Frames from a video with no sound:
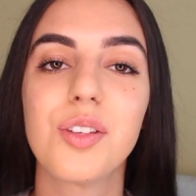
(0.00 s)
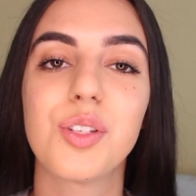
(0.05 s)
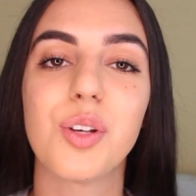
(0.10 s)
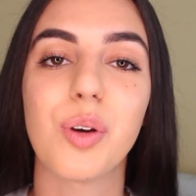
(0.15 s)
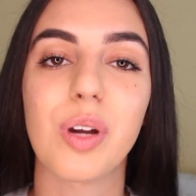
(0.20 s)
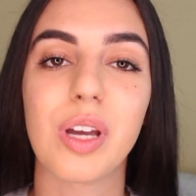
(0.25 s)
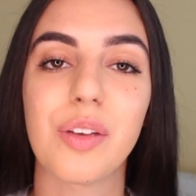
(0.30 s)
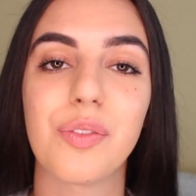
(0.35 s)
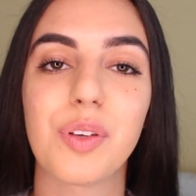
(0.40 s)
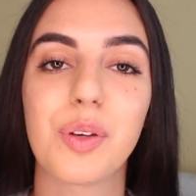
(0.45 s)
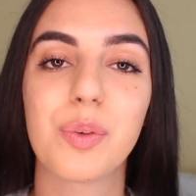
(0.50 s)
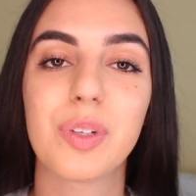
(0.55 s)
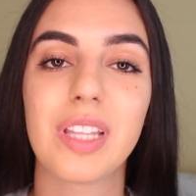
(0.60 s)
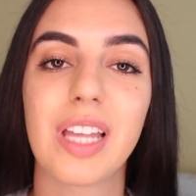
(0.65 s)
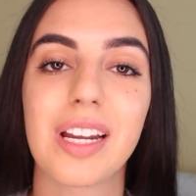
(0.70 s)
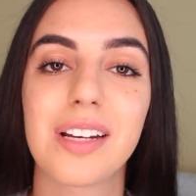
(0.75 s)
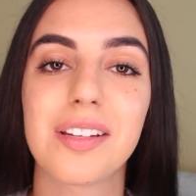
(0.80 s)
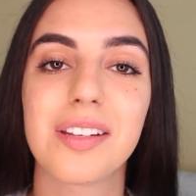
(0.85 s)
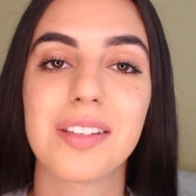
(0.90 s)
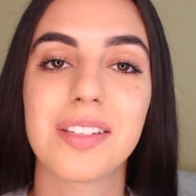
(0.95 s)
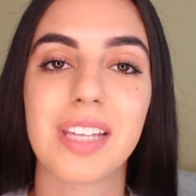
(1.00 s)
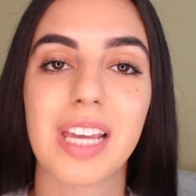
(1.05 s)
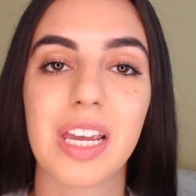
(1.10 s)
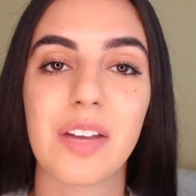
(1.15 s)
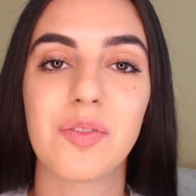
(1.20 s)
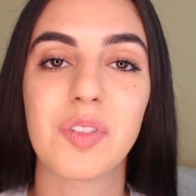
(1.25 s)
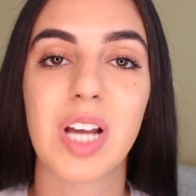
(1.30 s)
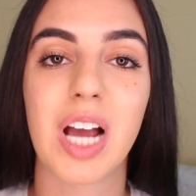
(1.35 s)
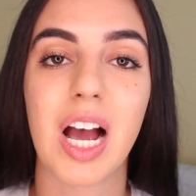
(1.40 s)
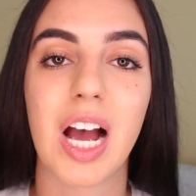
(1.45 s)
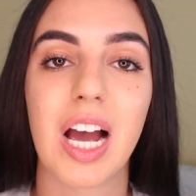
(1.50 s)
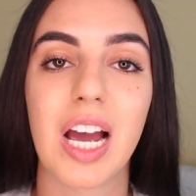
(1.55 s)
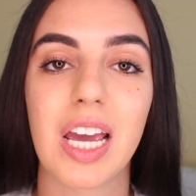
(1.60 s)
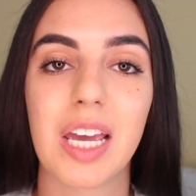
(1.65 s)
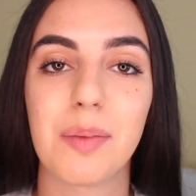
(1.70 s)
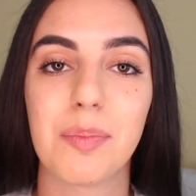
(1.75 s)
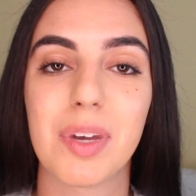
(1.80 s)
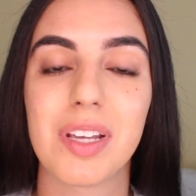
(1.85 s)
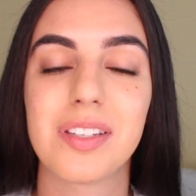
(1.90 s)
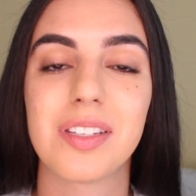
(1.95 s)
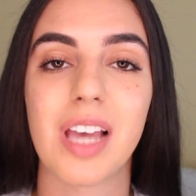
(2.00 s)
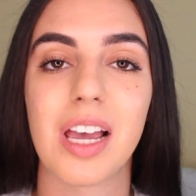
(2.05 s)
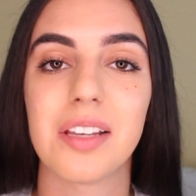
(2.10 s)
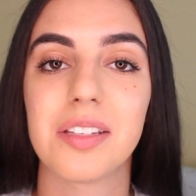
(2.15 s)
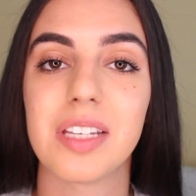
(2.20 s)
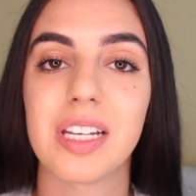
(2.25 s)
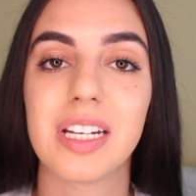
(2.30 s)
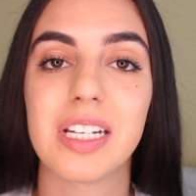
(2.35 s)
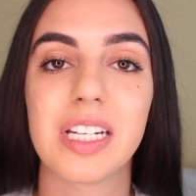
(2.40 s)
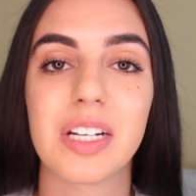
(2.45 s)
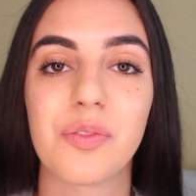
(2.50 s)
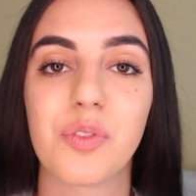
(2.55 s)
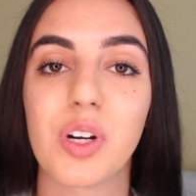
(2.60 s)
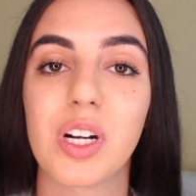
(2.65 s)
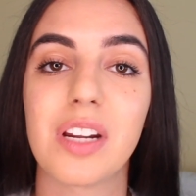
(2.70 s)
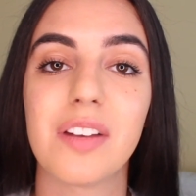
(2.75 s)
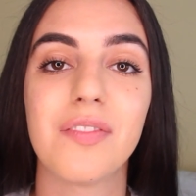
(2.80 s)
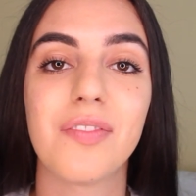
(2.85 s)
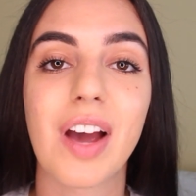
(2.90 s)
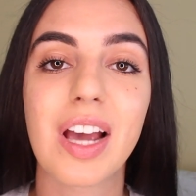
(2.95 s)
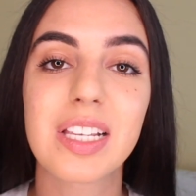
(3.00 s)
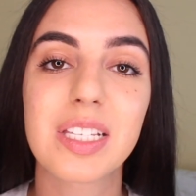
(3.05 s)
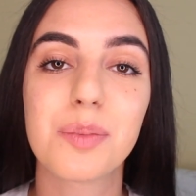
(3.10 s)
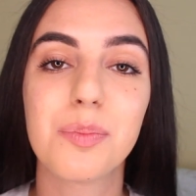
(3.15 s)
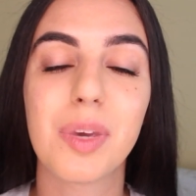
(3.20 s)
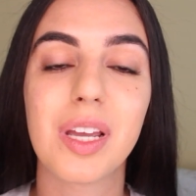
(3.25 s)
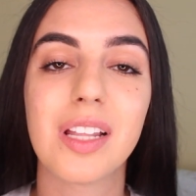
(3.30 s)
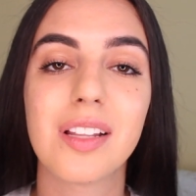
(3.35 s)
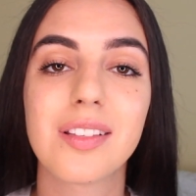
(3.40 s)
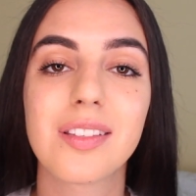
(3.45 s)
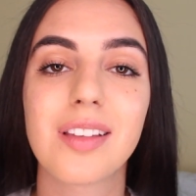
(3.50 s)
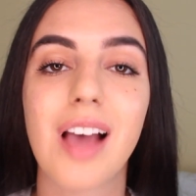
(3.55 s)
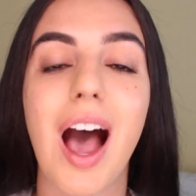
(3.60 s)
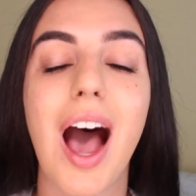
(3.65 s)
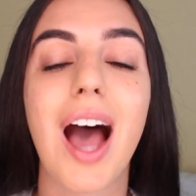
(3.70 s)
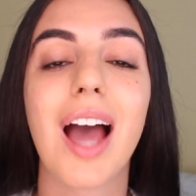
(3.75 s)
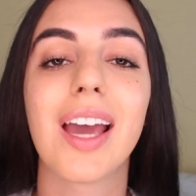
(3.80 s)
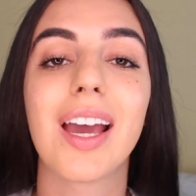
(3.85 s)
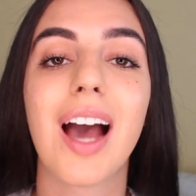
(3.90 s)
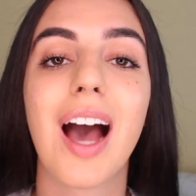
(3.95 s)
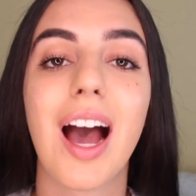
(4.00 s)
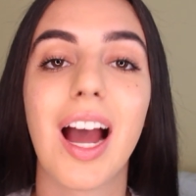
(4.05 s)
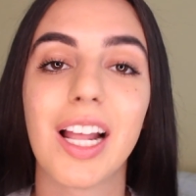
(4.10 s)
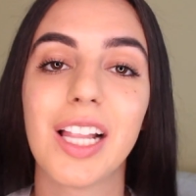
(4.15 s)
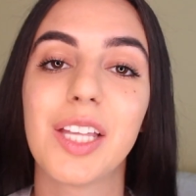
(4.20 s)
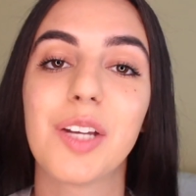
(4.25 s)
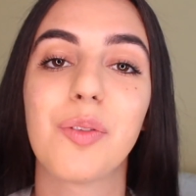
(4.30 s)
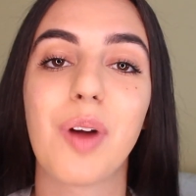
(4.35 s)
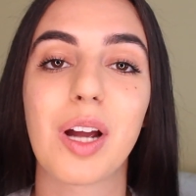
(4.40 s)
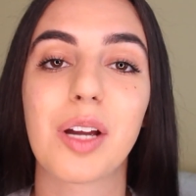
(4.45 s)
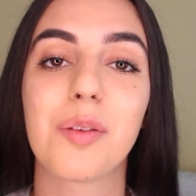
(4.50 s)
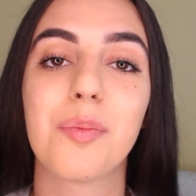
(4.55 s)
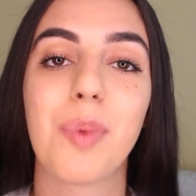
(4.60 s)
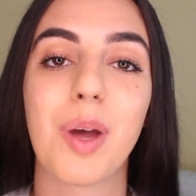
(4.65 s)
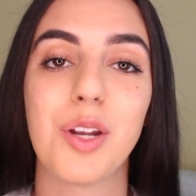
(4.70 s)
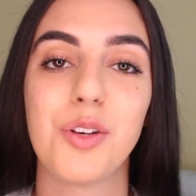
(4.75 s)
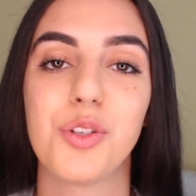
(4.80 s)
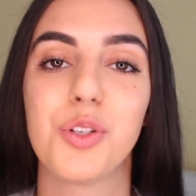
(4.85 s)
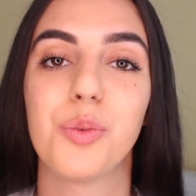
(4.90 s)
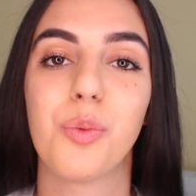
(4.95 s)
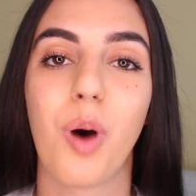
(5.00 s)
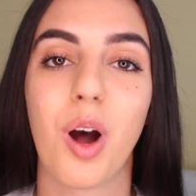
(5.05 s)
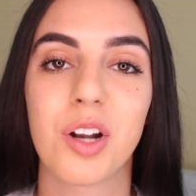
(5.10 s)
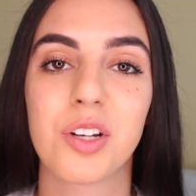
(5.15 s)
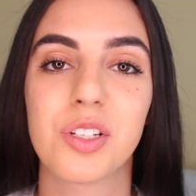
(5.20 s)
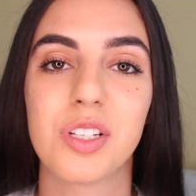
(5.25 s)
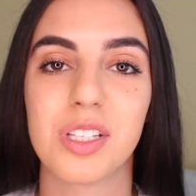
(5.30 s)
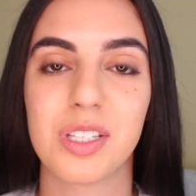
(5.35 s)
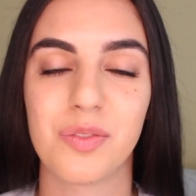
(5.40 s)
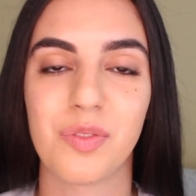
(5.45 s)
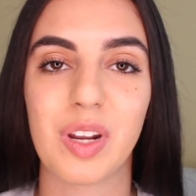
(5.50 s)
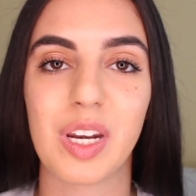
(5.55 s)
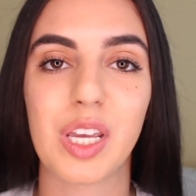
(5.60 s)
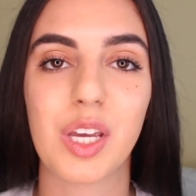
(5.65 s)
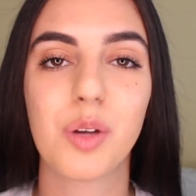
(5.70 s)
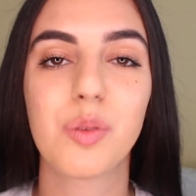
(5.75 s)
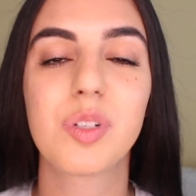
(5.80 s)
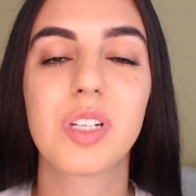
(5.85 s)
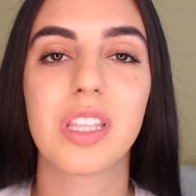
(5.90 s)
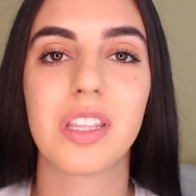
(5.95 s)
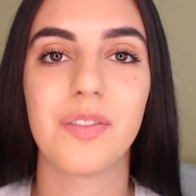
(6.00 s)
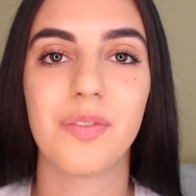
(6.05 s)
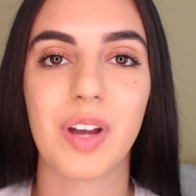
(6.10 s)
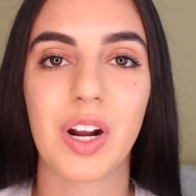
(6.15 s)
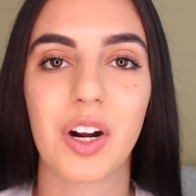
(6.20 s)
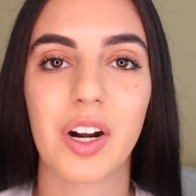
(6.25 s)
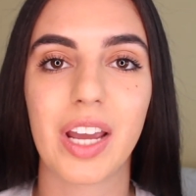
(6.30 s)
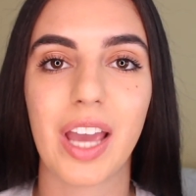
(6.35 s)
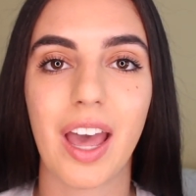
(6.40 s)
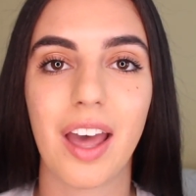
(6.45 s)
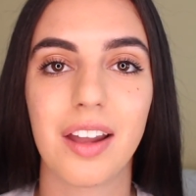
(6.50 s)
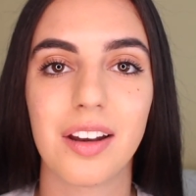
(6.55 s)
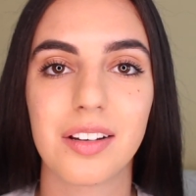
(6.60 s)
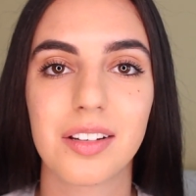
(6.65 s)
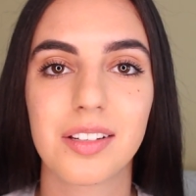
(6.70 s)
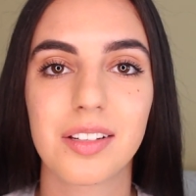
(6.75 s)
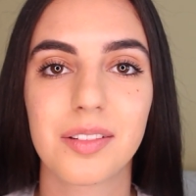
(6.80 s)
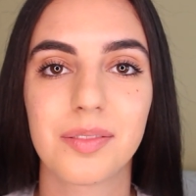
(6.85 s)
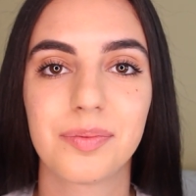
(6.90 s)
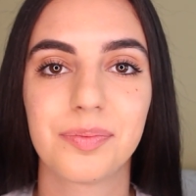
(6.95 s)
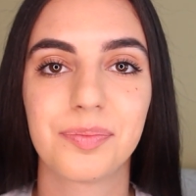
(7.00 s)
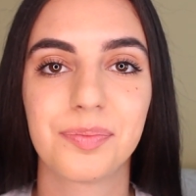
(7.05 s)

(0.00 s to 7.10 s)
So if you would like to save time assessing different investments, I highly recommend you watch this video to the very end.